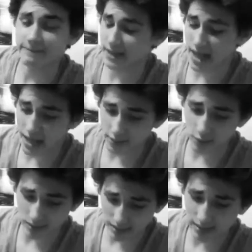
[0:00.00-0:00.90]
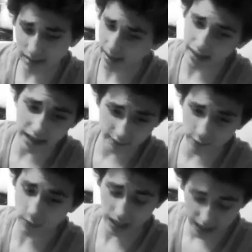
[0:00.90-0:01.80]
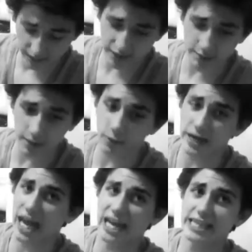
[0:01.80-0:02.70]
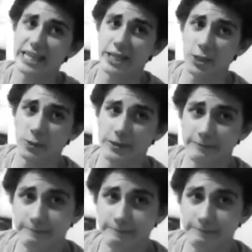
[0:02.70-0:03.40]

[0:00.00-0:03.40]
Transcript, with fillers: and you can like I've kind of explained already, I didn't do it.